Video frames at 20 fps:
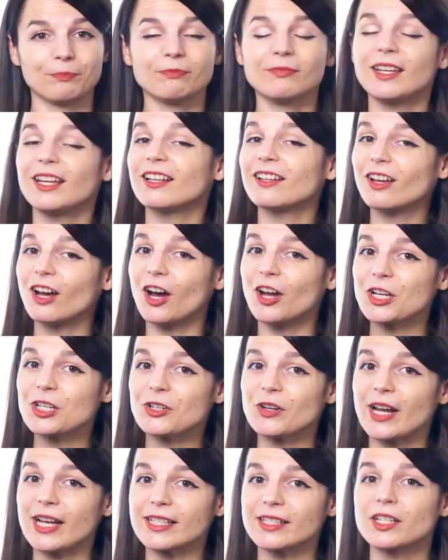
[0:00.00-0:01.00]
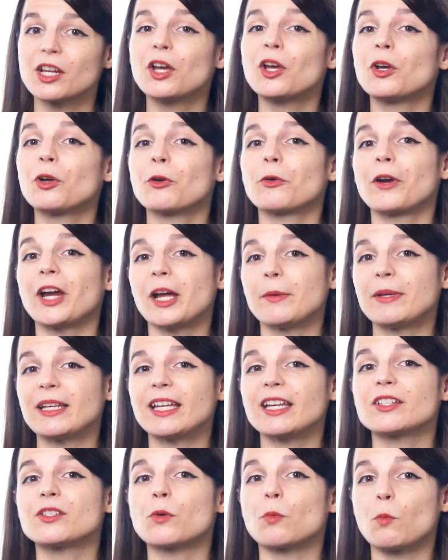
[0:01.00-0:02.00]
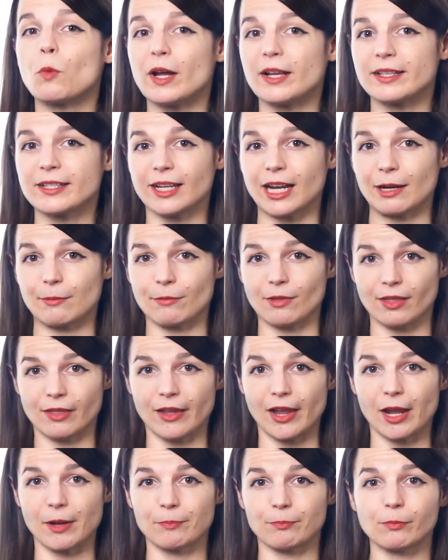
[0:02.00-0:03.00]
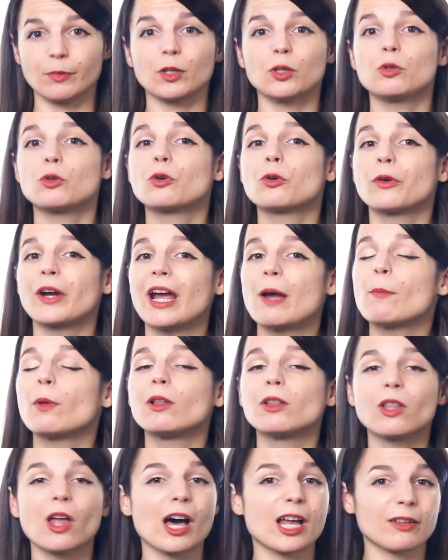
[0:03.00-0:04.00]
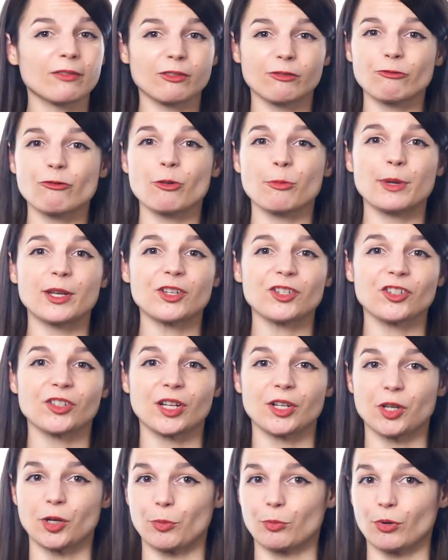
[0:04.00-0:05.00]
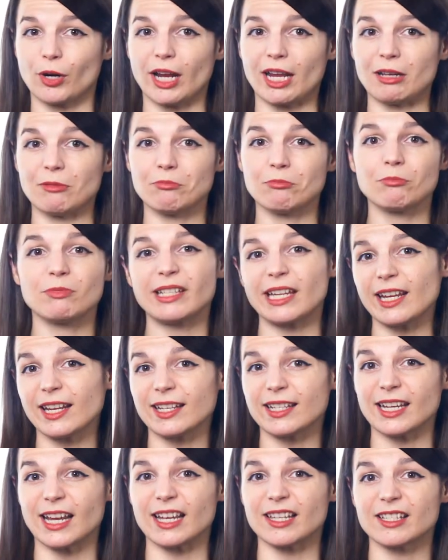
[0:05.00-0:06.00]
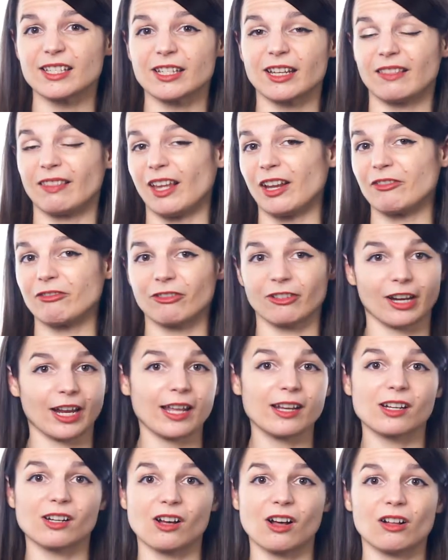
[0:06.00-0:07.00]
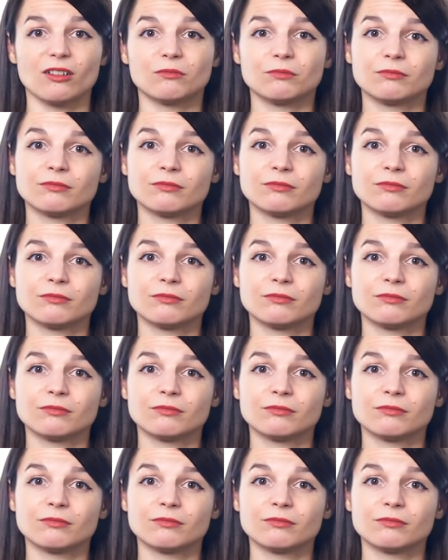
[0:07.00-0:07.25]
In contrast, cramming is a one-time thing. You cram a lot of information in your brain, take a test, and then forget it all.